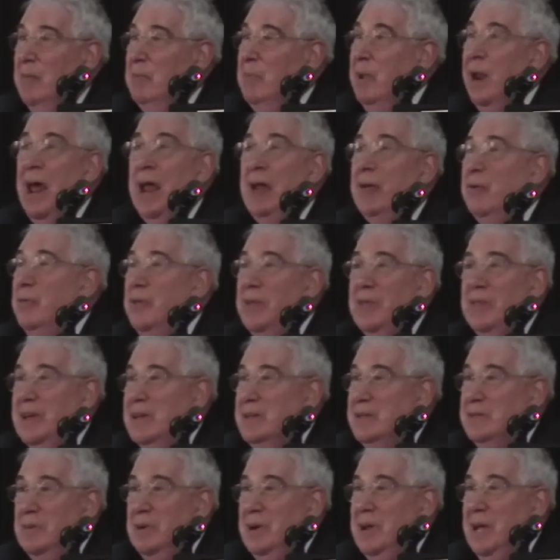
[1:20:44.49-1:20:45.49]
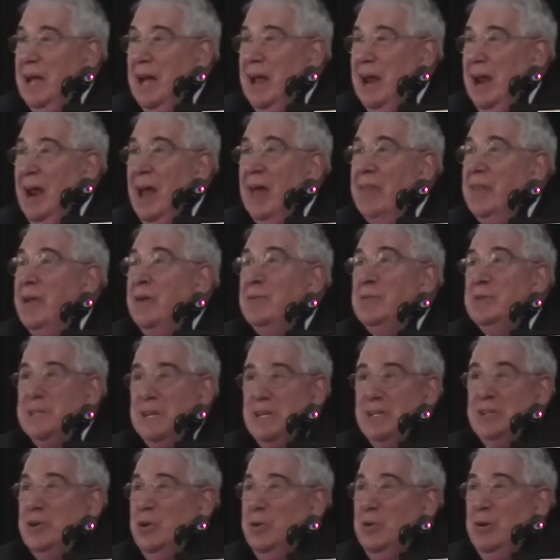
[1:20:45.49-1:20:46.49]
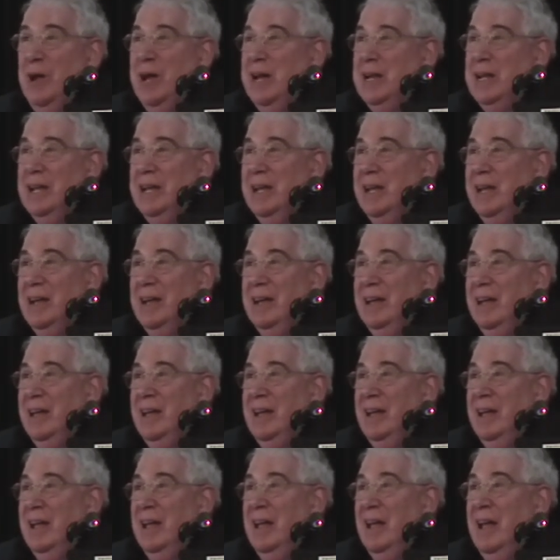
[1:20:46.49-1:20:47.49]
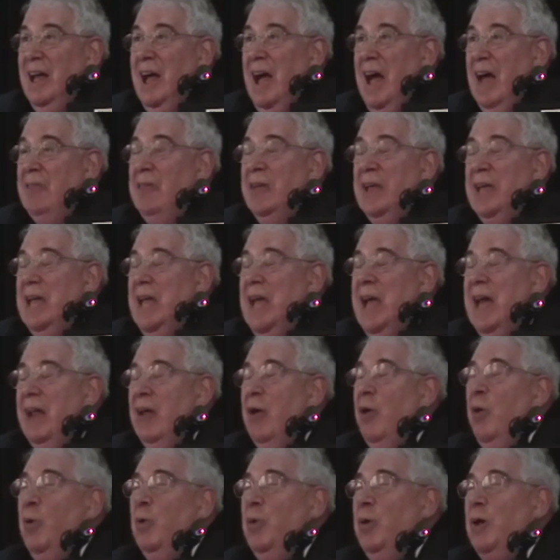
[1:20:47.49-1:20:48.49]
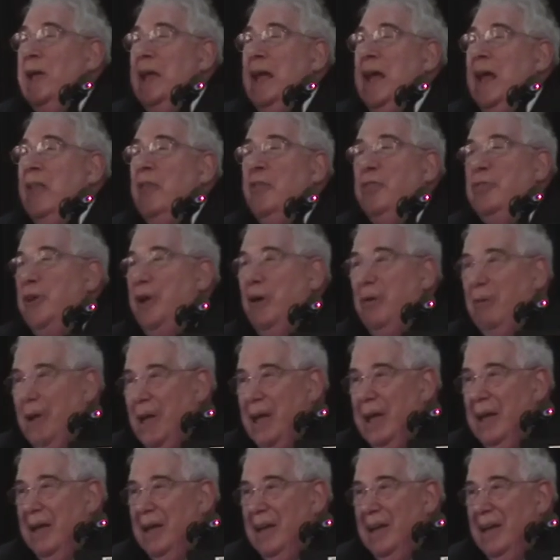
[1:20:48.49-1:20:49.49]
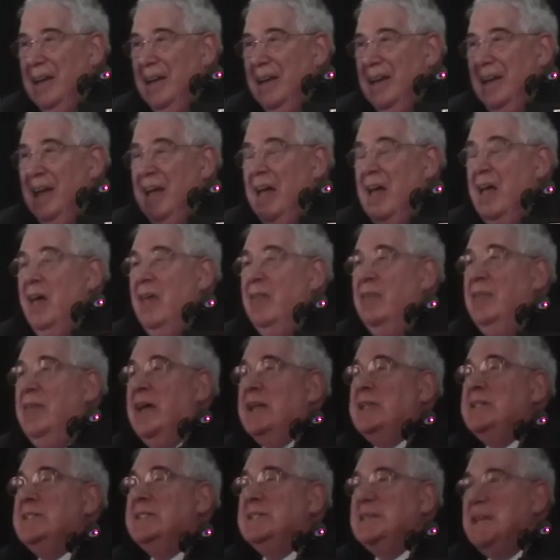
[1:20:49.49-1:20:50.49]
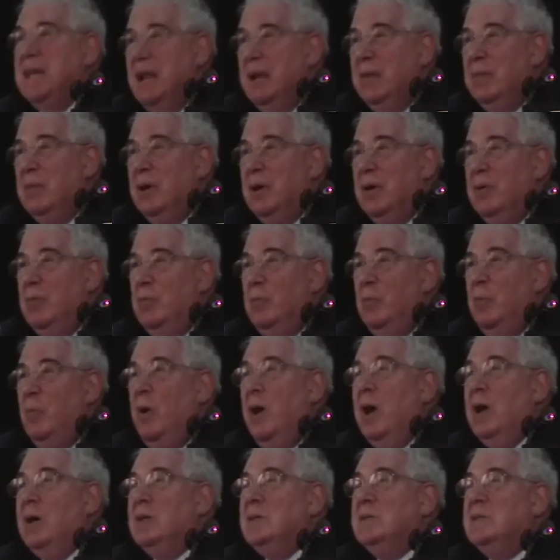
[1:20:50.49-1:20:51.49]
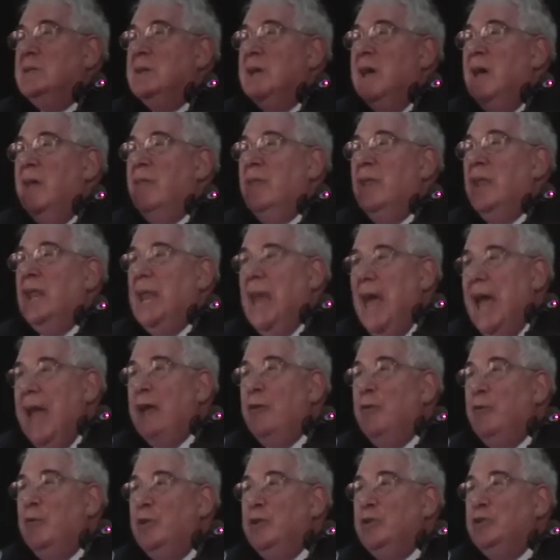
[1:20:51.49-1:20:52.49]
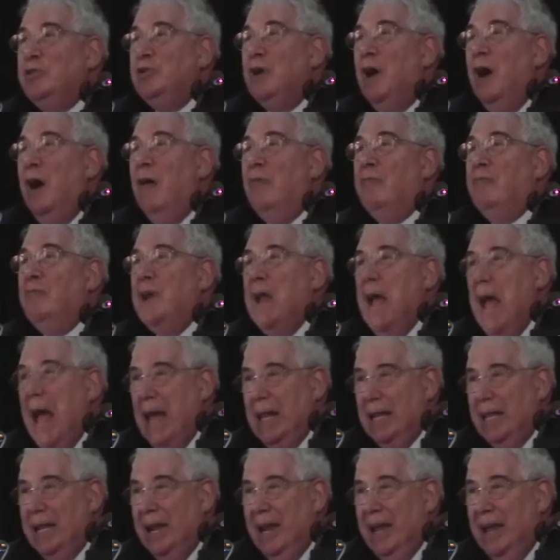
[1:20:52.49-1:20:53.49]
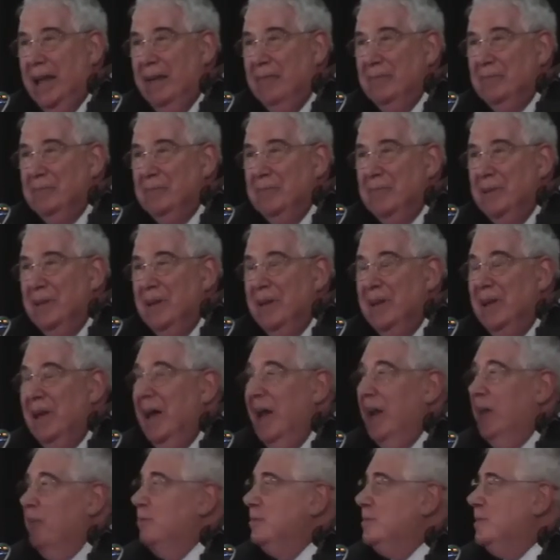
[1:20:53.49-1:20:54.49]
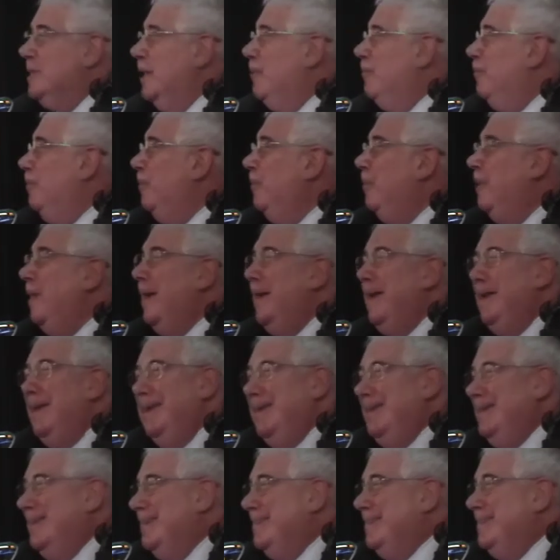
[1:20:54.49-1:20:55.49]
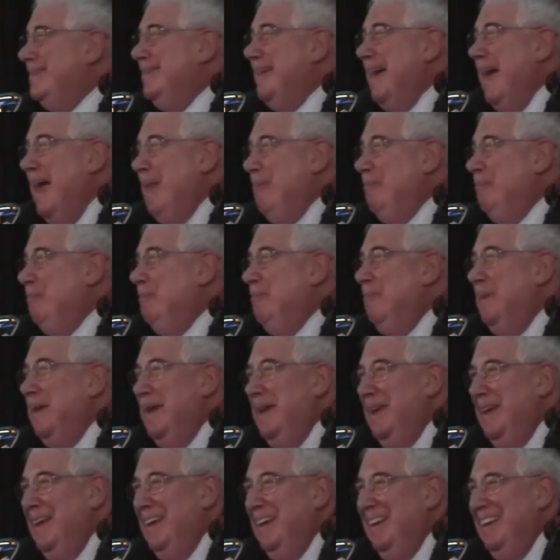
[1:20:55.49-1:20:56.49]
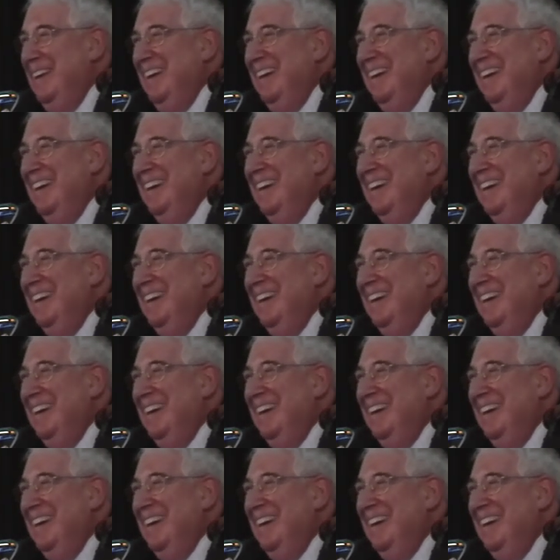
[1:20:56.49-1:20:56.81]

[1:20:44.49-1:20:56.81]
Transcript: But I don't think that's where he got it. I think it was his own idea. I think he had a theory that cinema was the language of reality. And you say, what does that mean?